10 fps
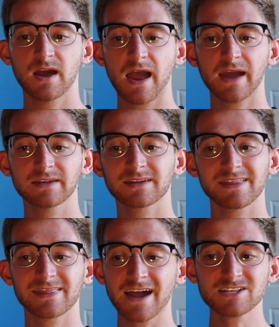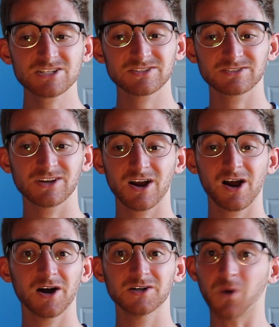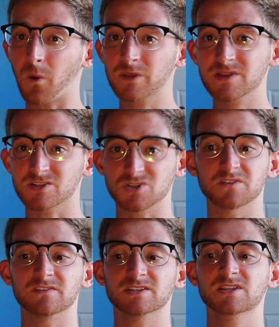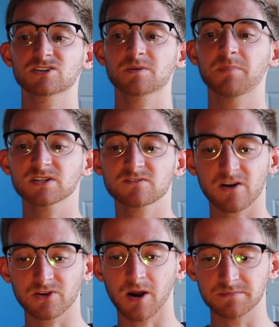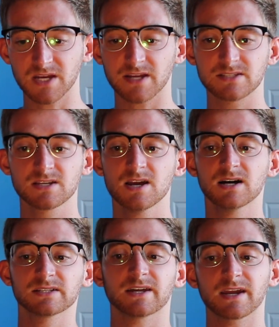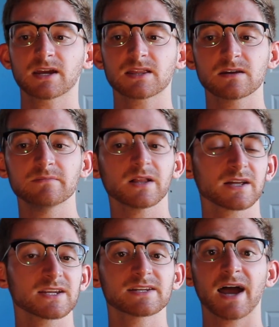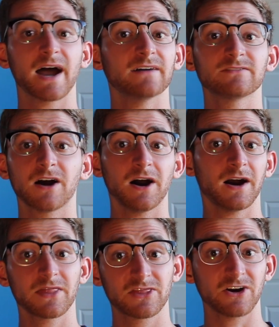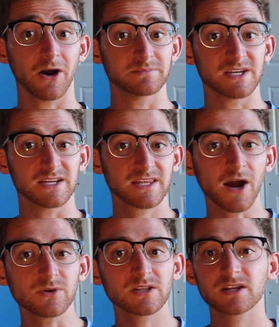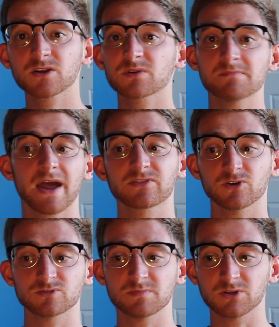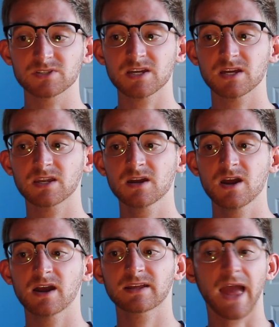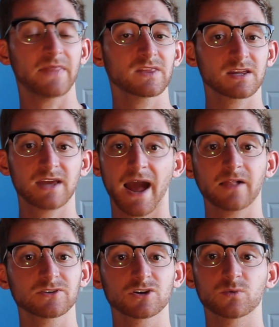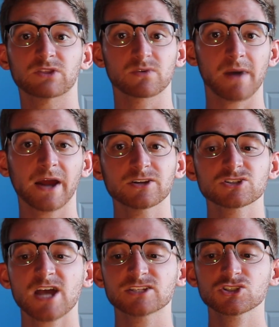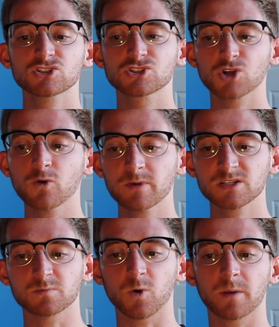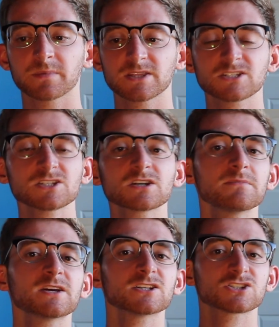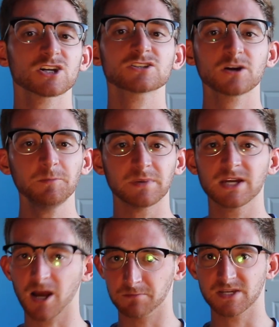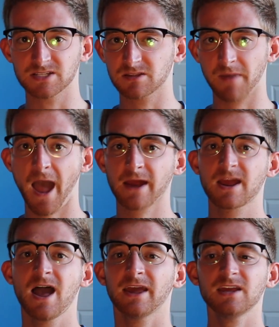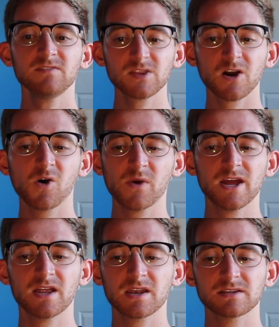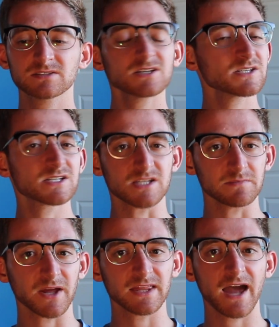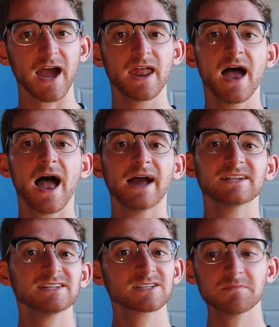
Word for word: And that's only the surface. There's a bunch of other updates, like the ability to have the updated calculator with math notes built in, and the calendar with reminders and just so much more. But this is going to be such a big update to the Mac, even though it doesn't seem like that, and it is